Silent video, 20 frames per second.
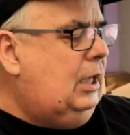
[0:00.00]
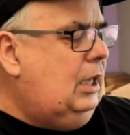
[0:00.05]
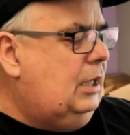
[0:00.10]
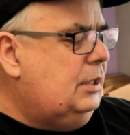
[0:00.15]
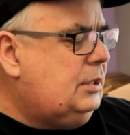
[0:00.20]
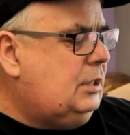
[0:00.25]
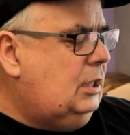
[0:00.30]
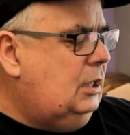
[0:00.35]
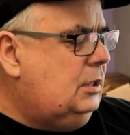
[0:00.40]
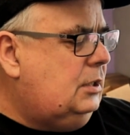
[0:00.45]

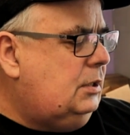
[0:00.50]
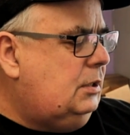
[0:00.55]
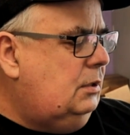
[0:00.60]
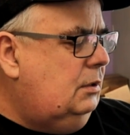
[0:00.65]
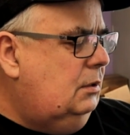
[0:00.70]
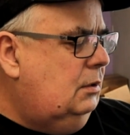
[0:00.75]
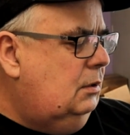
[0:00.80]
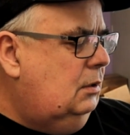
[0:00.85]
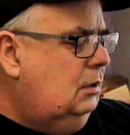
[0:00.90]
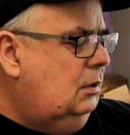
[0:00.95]
gaskets,
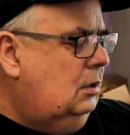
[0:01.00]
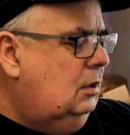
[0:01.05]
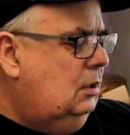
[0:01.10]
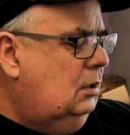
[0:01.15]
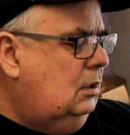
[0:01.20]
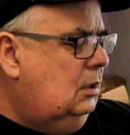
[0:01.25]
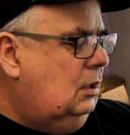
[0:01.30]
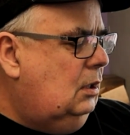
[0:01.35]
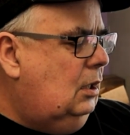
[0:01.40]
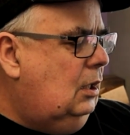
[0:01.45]

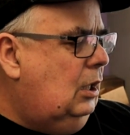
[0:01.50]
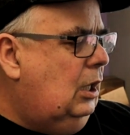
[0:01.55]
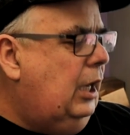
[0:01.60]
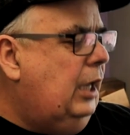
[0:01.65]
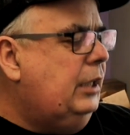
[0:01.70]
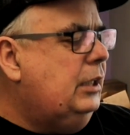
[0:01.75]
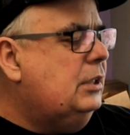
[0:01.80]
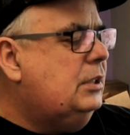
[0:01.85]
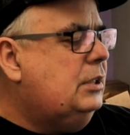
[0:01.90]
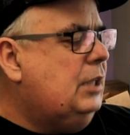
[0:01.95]

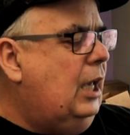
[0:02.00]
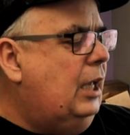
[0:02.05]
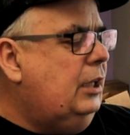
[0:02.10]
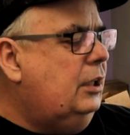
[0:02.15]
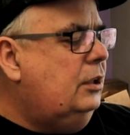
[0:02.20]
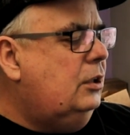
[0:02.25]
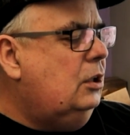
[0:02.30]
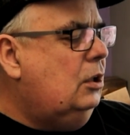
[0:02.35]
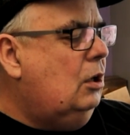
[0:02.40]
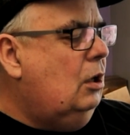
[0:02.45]
I
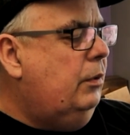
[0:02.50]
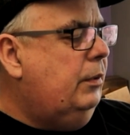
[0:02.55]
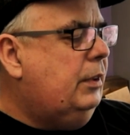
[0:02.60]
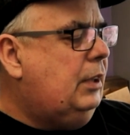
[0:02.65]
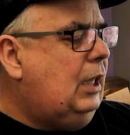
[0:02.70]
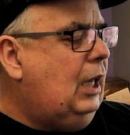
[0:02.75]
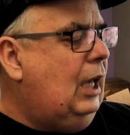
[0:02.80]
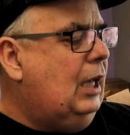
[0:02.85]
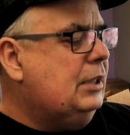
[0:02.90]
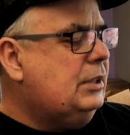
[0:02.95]
decided to go
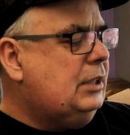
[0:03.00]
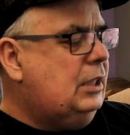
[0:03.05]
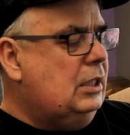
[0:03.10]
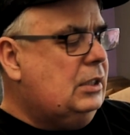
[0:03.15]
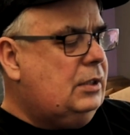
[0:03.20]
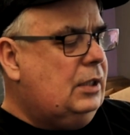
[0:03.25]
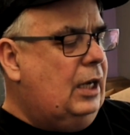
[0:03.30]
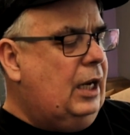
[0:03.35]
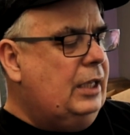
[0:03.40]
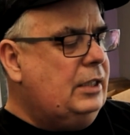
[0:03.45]
with
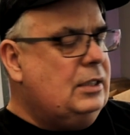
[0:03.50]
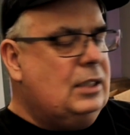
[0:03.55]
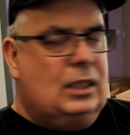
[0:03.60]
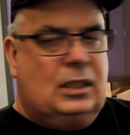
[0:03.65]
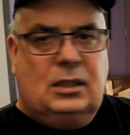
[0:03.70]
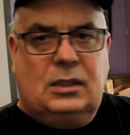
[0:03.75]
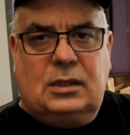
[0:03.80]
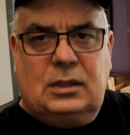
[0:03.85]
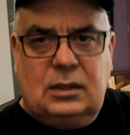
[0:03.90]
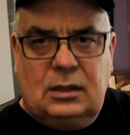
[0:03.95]
gaskets, and I
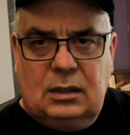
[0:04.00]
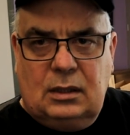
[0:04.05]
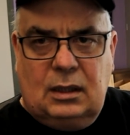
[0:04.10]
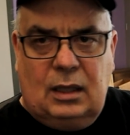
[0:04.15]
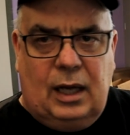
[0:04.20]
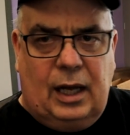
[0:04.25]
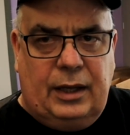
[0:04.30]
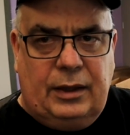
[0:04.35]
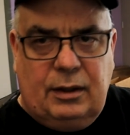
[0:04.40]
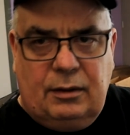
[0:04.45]
didn't
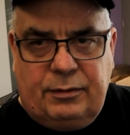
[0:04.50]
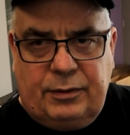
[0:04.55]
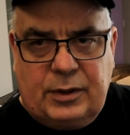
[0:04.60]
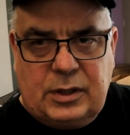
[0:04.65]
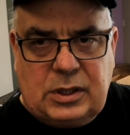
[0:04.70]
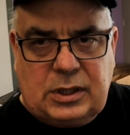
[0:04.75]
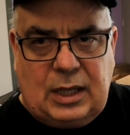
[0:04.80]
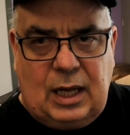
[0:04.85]
on the first